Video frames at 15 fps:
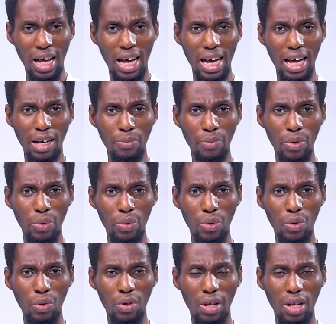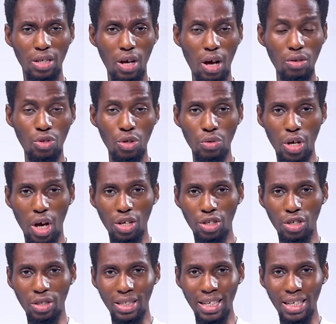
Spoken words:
and we would also touch on